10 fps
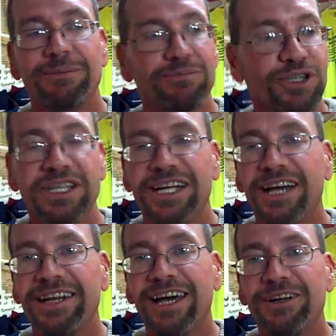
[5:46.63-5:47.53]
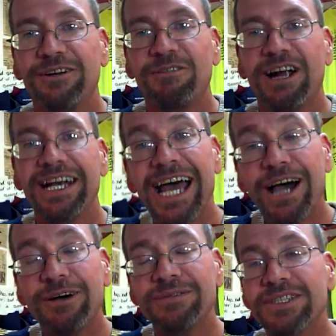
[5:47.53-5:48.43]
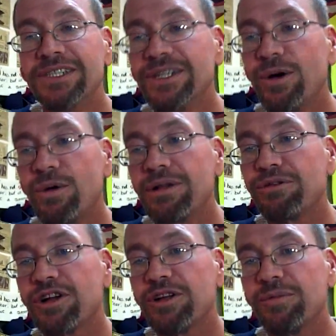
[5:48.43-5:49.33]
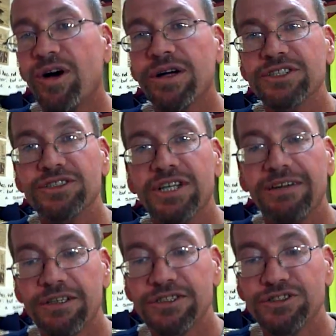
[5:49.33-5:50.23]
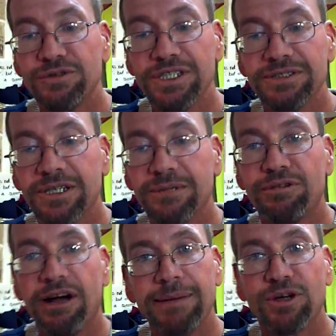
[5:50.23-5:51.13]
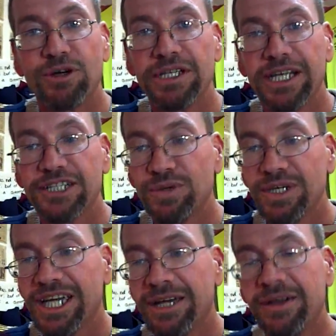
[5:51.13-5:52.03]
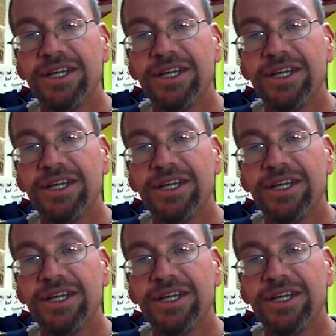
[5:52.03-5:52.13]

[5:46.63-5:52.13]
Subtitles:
I'm printing it out down here right now. I'm going to print it tomorrow and should have it on the streets perhaps early next week.